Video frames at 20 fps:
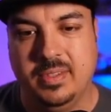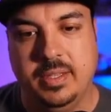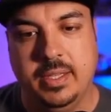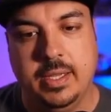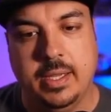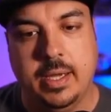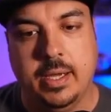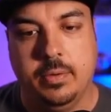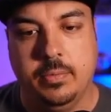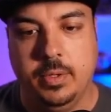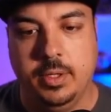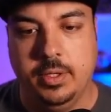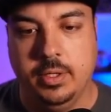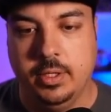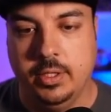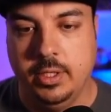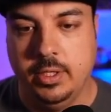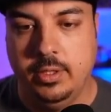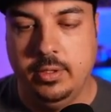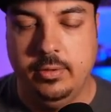Not with the
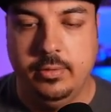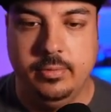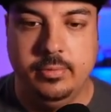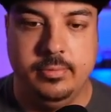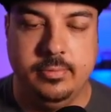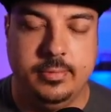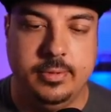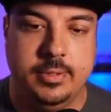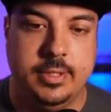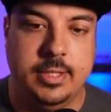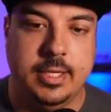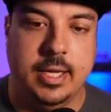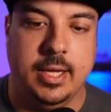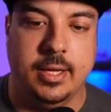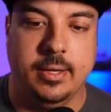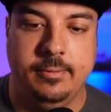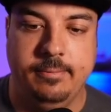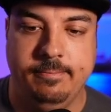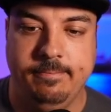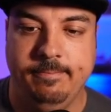hood.
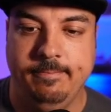Dang.